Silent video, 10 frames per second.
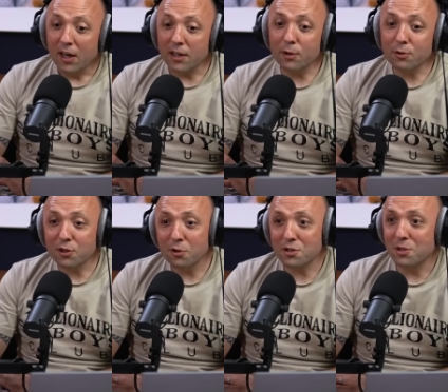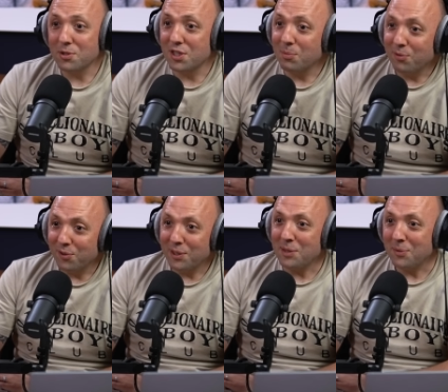And Helder Costa was there
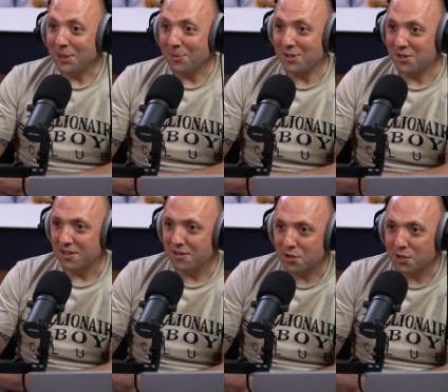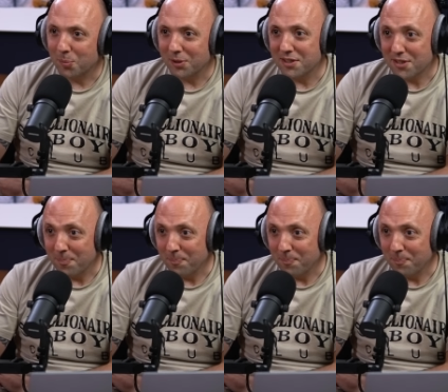before anyone else, you see, trailblazer.